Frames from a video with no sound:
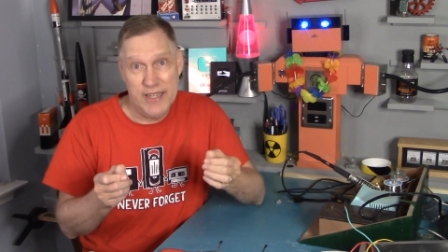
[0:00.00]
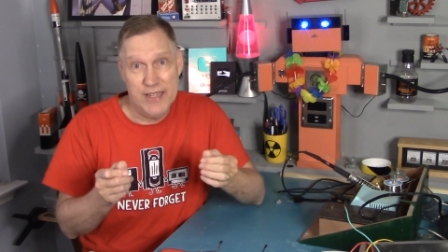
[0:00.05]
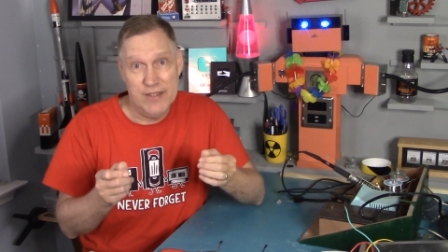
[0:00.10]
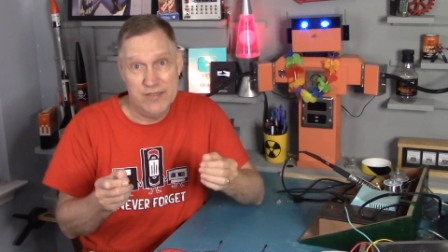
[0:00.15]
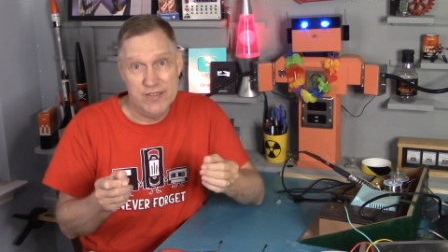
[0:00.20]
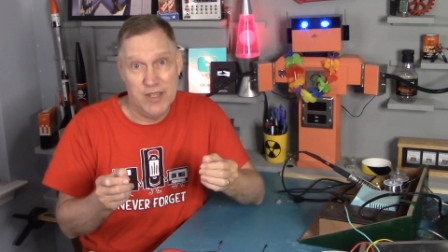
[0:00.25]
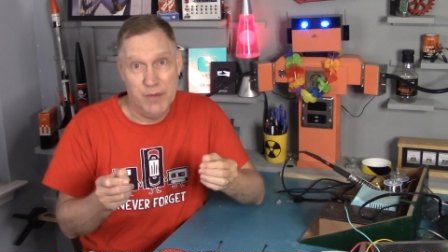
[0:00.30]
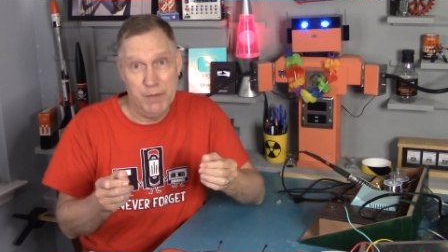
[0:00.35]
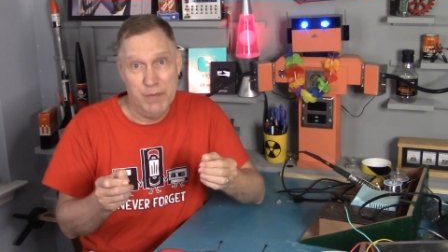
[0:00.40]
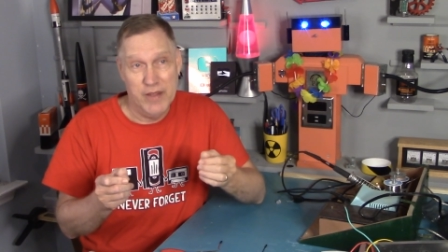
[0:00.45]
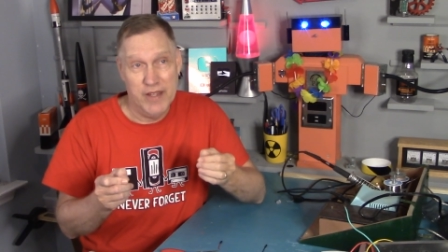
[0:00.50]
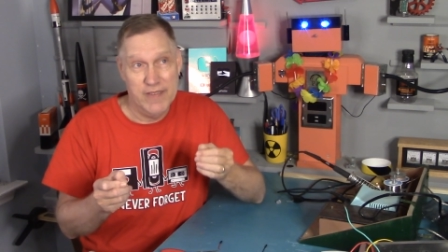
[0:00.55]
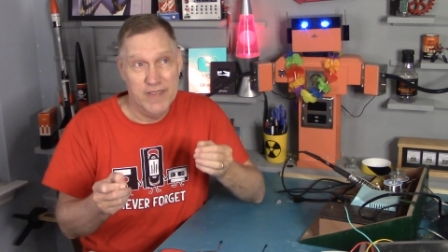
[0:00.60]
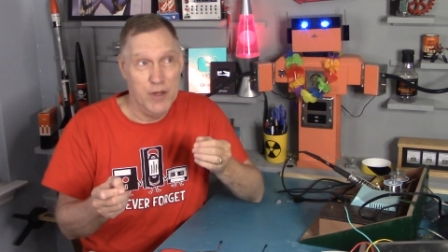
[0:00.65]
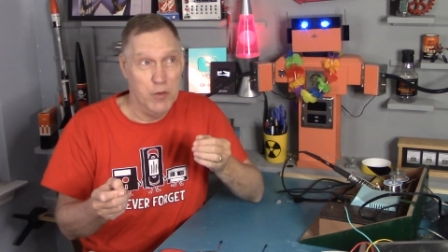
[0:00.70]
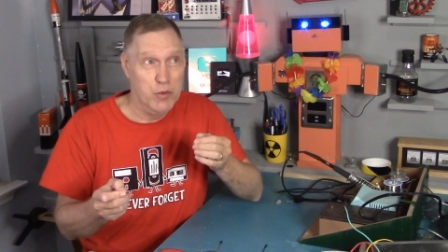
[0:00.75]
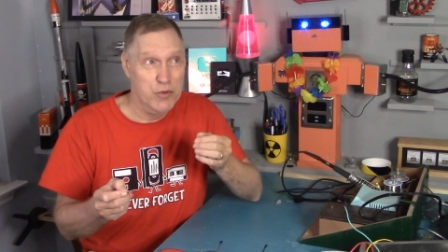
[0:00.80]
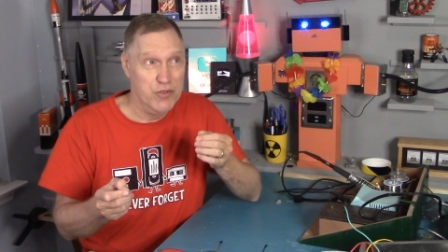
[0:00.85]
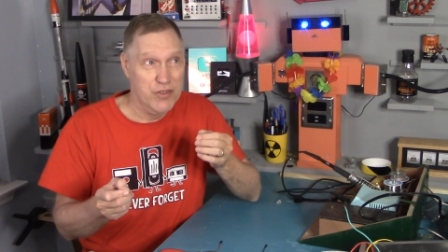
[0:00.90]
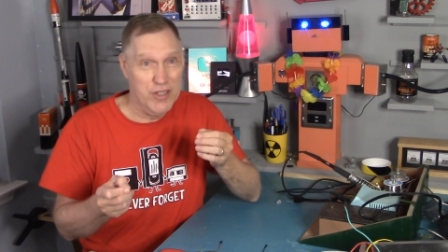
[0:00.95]
get something
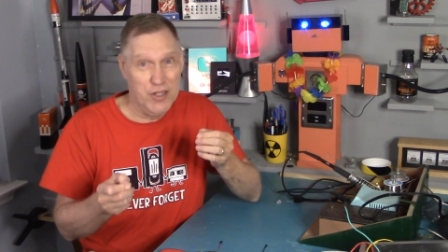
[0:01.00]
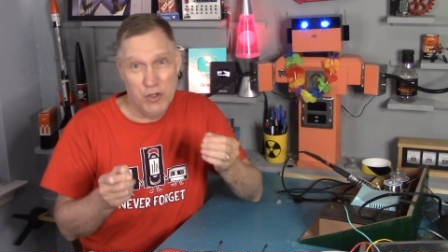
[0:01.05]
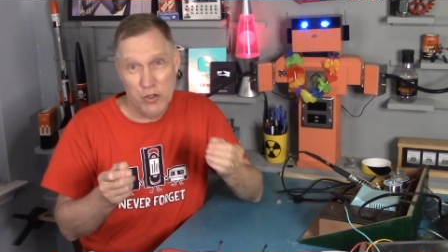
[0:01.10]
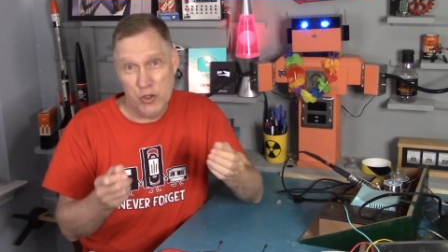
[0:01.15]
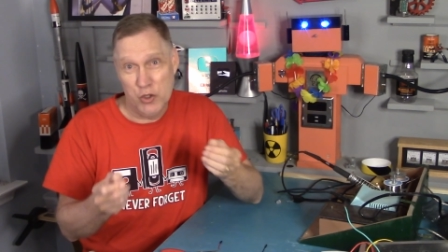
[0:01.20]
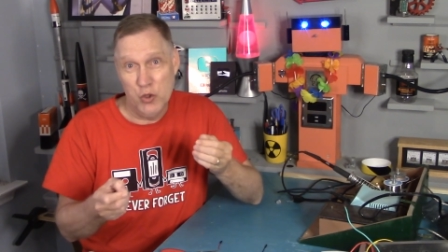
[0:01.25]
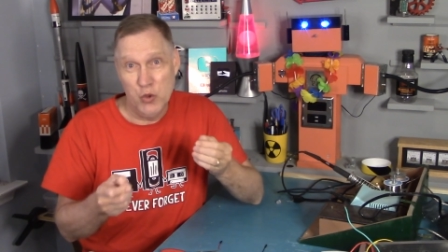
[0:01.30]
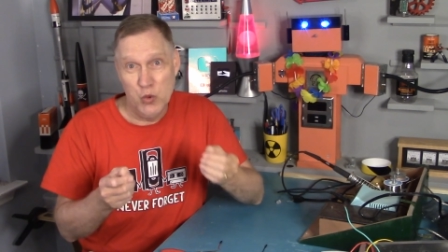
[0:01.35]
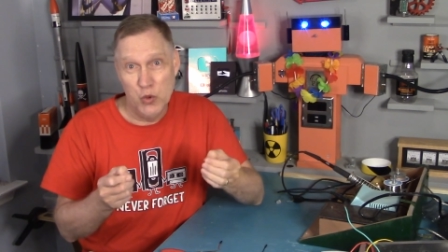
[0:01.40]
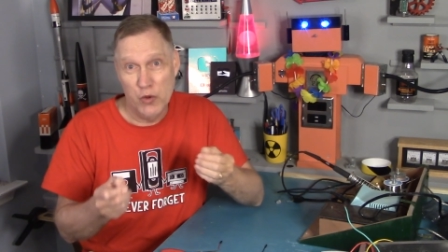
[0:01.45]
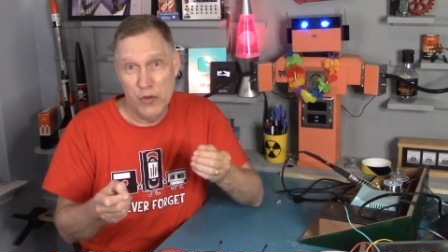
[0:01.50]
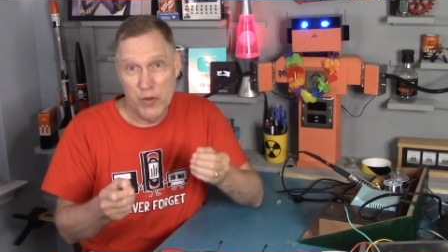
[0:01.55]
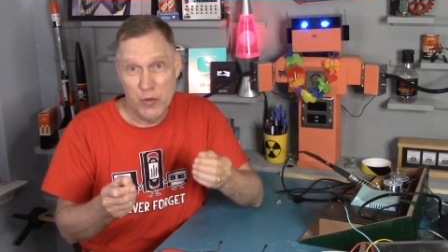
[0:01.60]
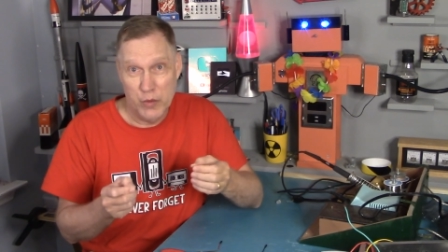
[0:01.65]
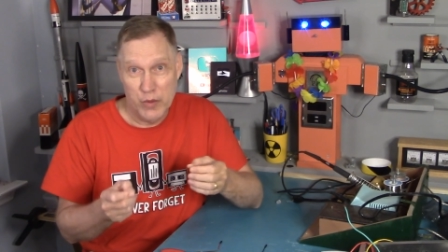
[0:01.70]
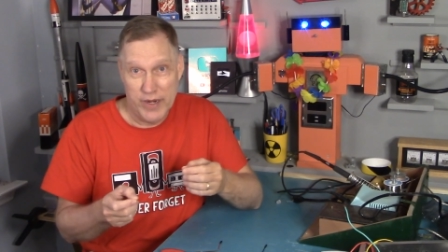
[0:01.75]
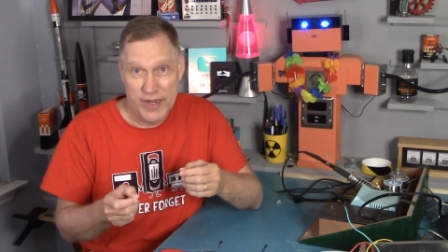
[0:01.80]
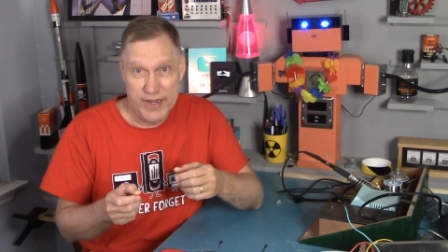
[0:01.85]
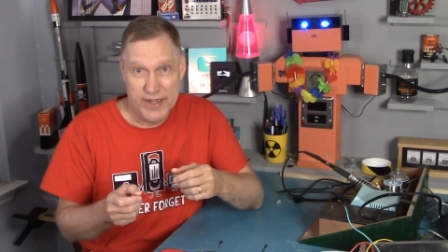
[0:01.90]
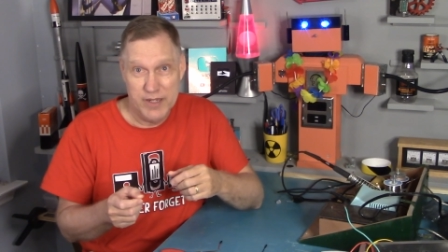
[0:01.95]
that was a little cooler than
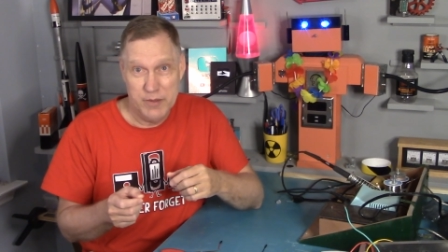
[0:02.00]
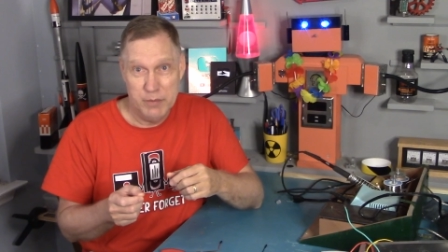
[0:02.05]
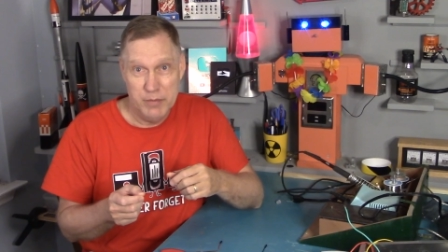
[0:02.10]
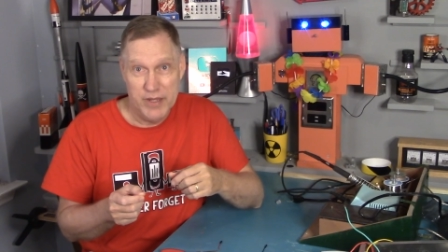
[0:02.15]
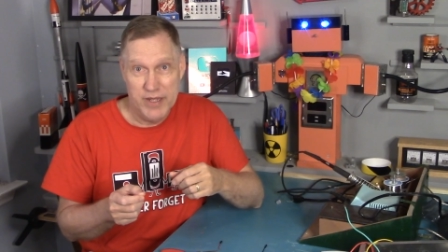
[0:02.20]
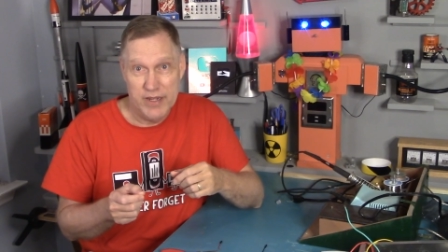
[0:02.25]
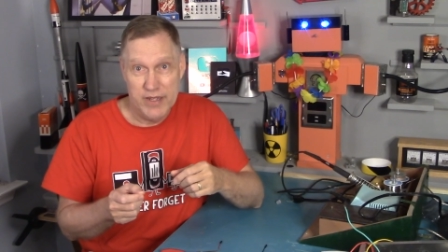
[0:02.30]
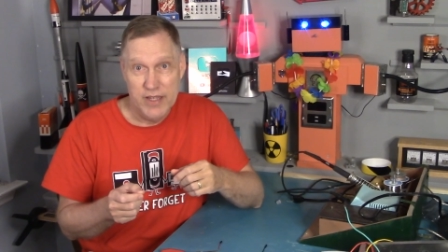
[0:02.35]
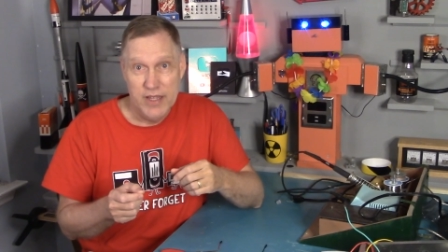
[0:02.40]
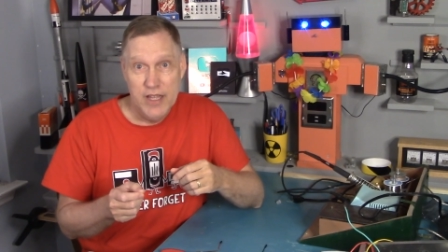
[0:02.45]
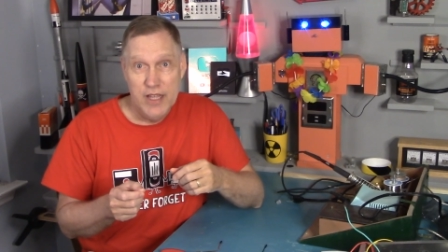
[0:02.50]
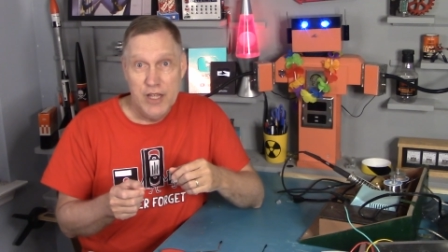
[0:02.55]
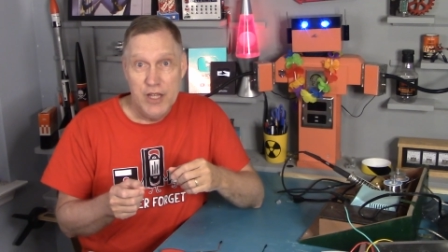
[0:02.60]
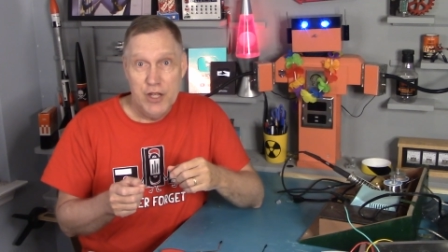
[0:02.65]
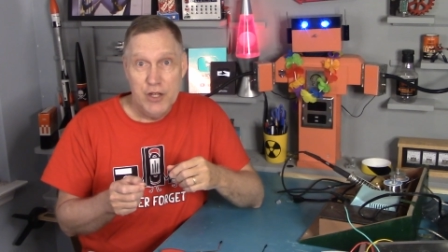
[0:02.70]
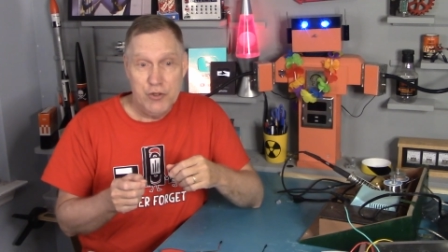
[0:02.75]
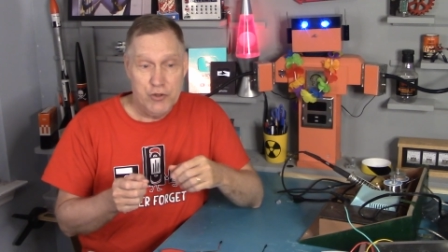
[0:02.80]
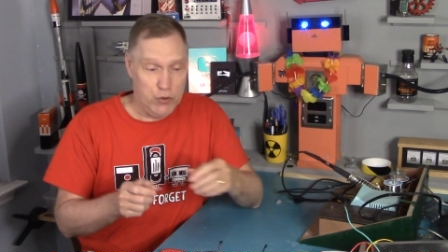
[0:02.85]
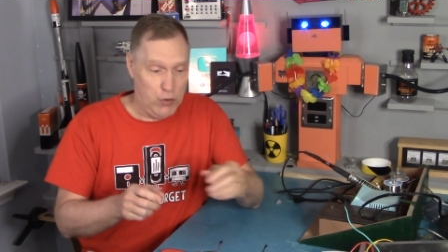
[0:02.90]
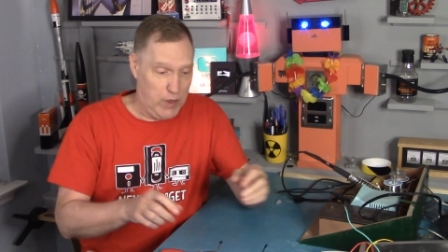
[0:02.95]
what I could make.
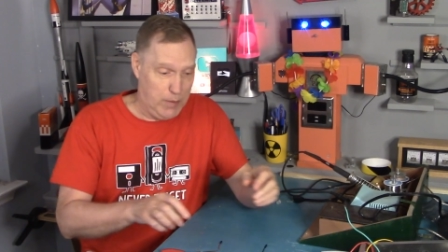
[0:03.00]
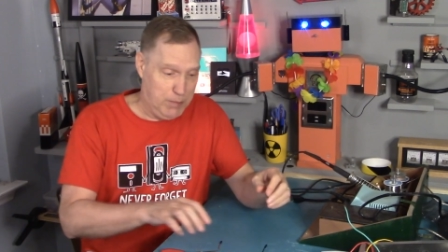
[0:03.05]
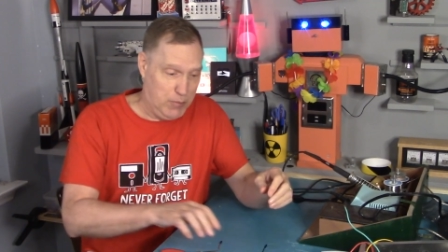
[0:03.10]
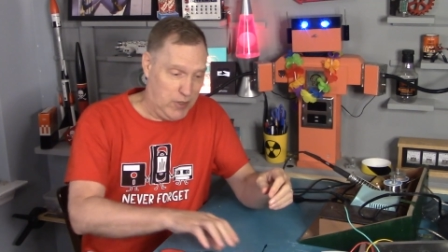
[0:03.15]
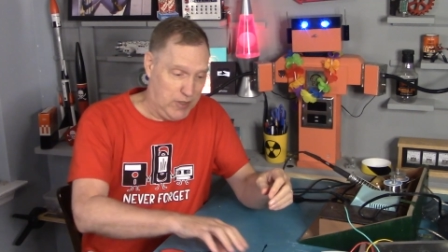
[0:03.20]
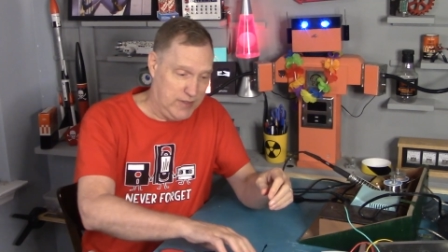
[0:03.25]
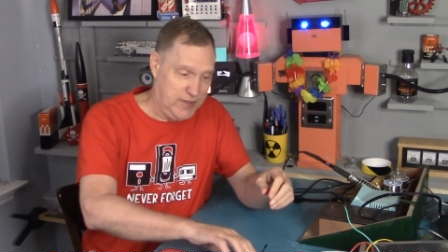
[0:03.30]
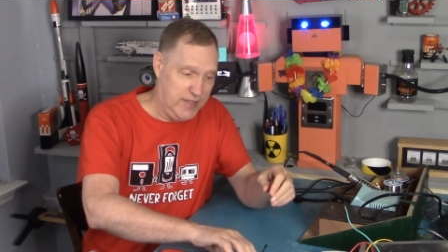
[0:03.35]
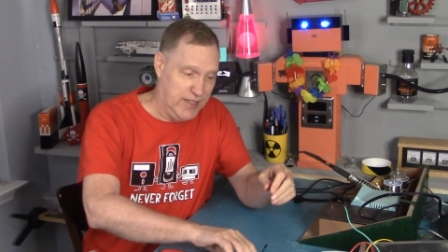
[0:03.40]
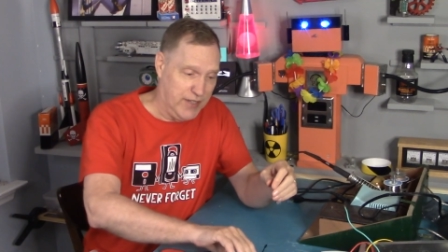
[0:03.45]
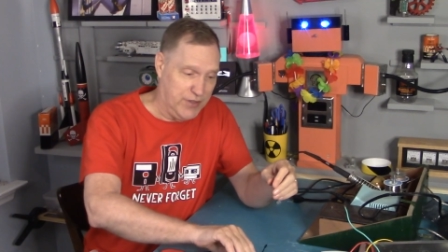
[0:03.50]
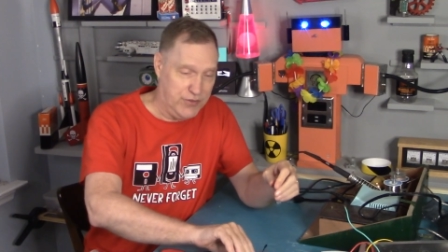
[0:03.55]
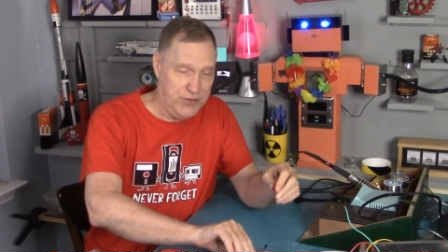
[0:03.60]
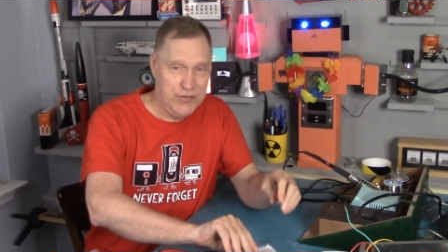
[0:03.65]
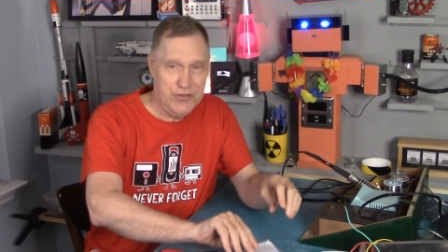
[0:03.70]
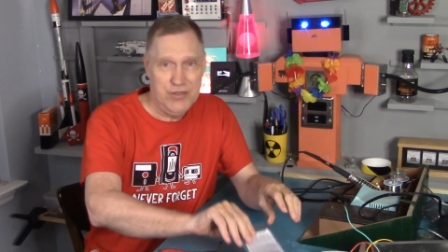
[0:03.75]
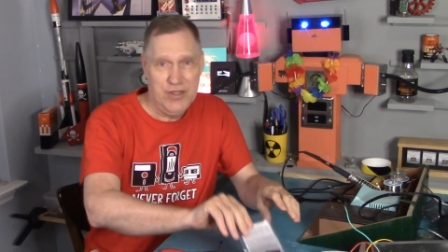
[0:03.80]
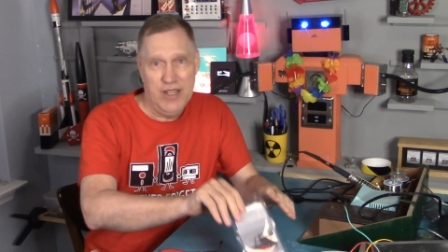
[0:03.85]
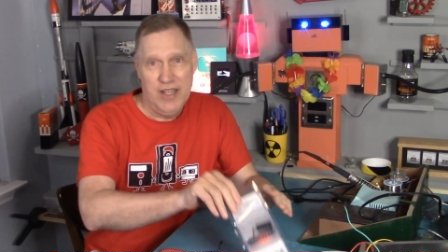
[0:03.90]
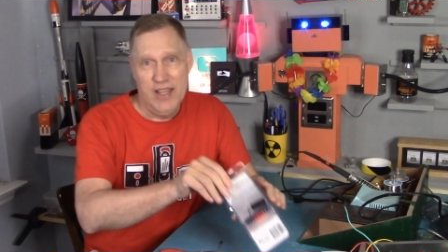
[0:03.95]
So I bought
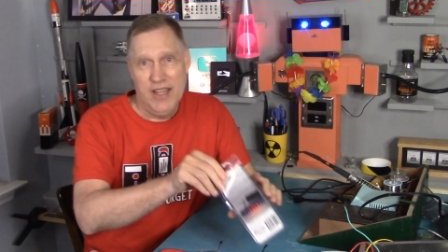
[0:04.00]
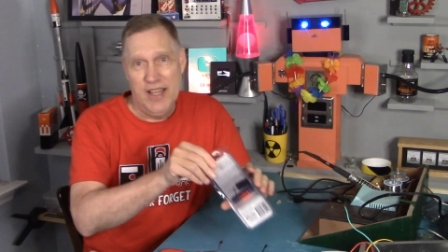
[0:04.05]
this.